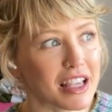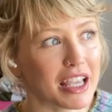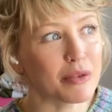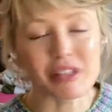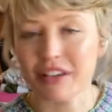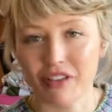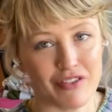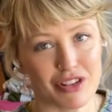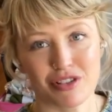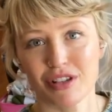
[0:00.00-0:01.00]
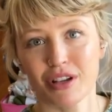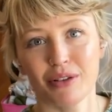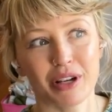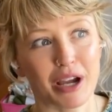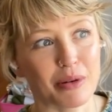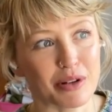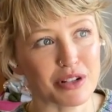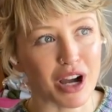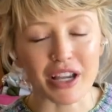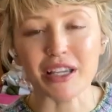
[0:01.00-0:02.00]
It was like five years ago now. We were
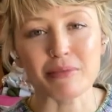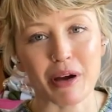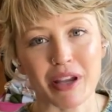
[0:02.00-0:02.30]
talking about